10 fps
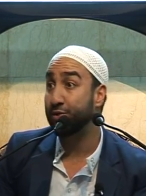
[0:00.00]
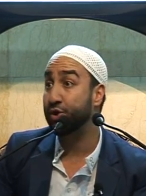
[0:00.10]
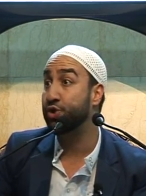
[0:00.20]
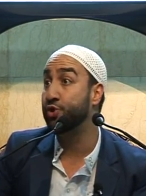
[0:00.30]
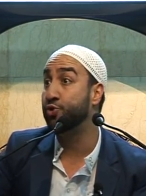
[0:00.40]

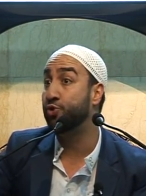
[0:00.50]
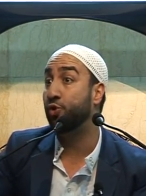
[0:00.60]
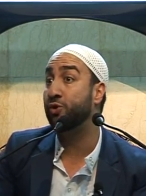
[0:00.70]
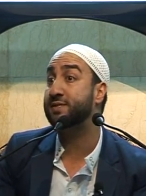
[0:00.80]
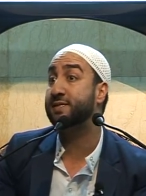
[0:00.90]
You
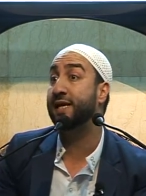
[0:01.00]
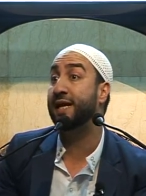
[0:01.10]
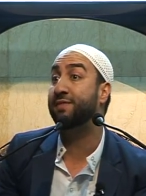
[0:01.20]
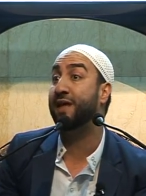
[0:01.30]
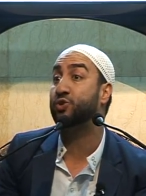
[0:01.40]
all
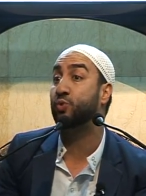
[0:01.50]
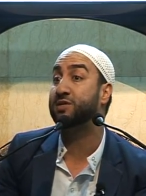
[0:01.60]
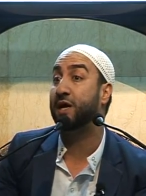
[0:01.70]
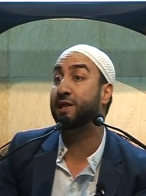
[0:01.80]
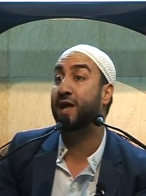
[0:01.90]
see that
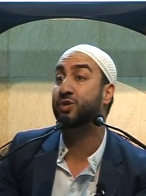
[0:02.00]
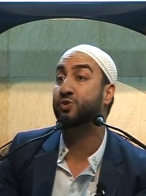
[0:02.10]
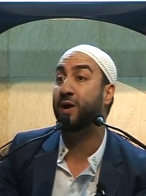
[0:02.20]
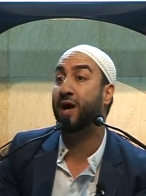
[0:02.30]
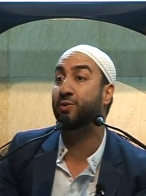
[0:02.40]
what Allah
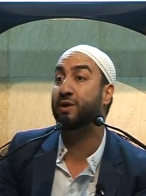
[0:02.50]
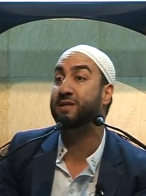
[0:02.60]
subhanahu